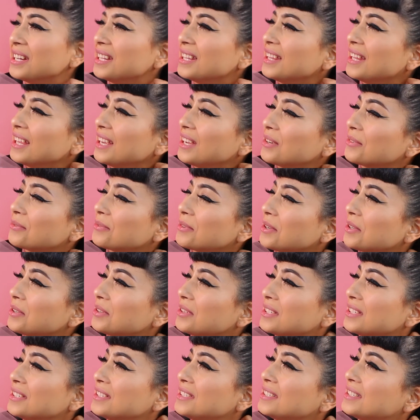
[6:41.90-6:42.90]
like
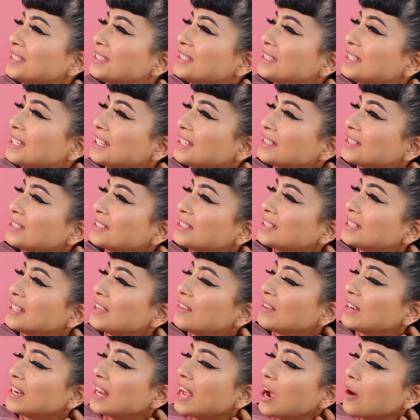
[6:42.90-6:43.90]
around the 6 or
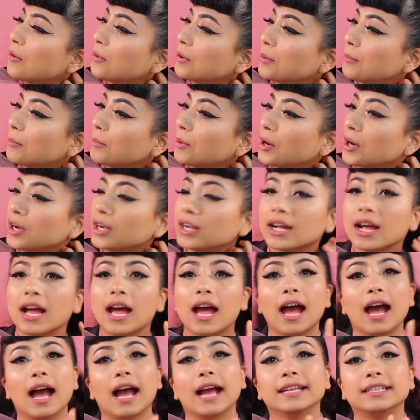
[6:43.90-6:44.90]
7 hour mark,
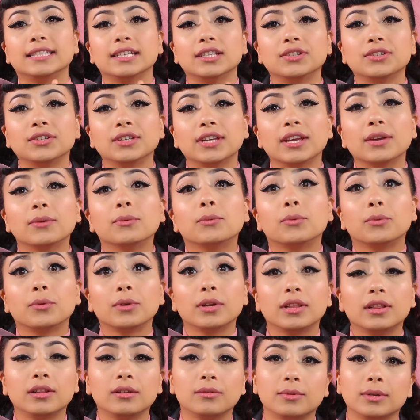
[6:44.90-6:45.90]
I tend to get
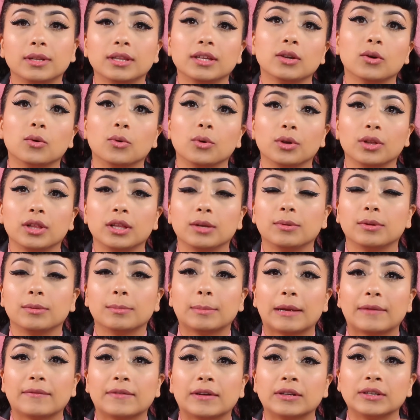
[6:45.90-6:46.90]
really oily with
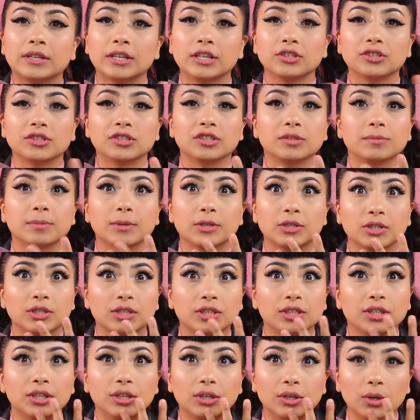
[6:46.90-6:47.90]
my foundation, especially
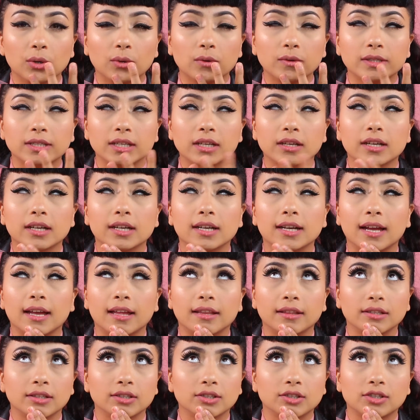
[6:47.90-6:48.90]
in the nose area
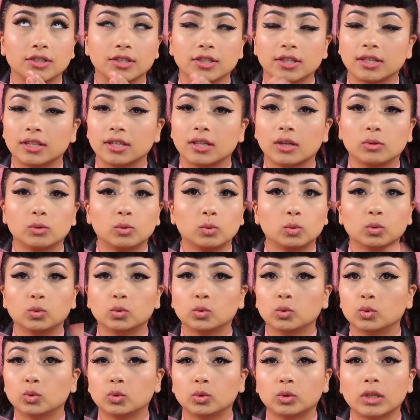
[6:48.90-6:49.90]
and the chin.
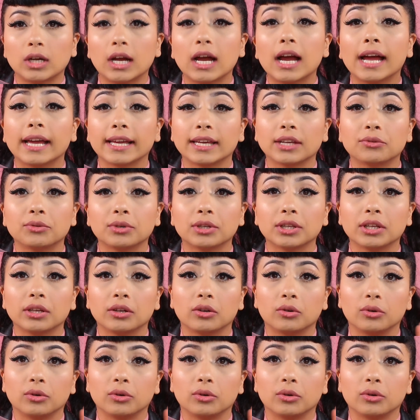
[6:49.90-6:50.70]
I get really